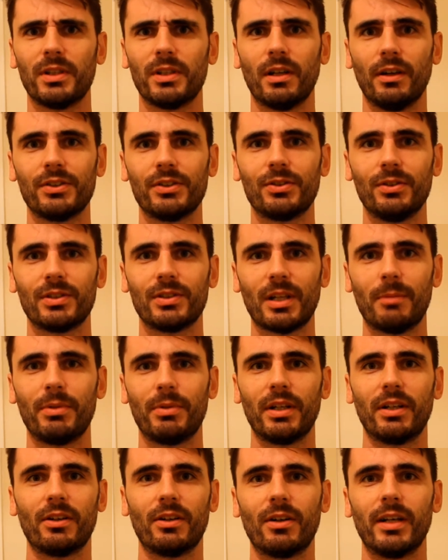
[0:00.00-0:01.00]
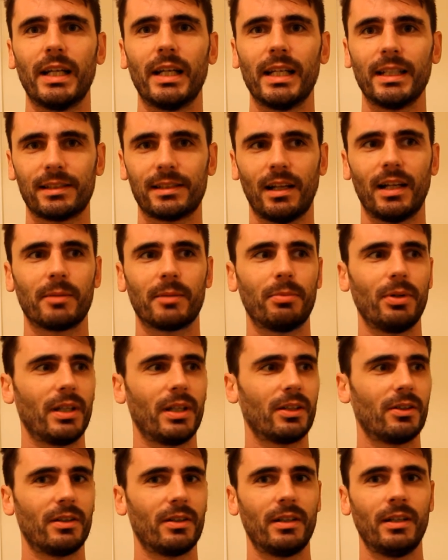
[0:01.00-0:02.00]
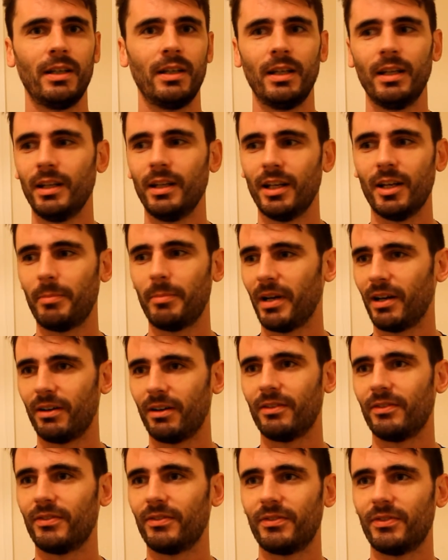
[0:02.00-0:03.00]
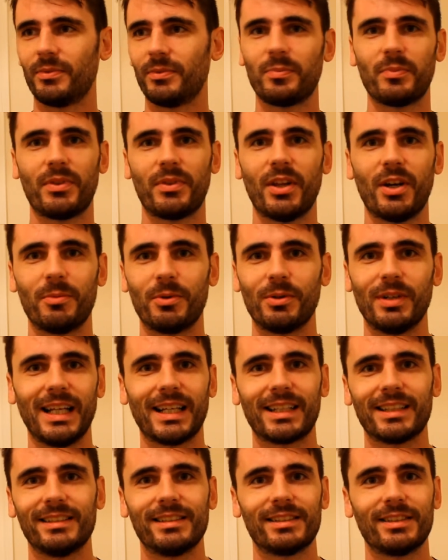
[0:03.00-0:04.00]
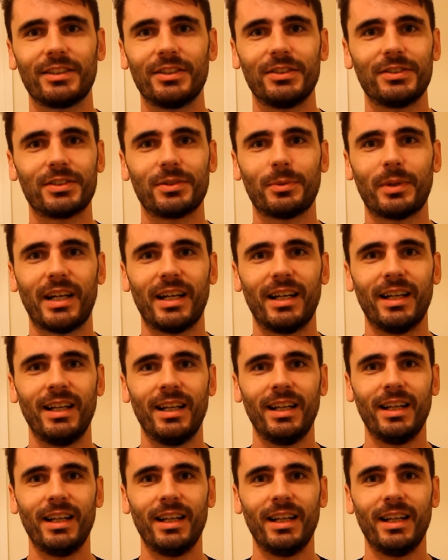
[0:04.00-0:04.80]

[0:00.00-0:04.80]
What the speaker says: As soon as I put it on, it is like putting on a pair of thermal leggings that you used to wear.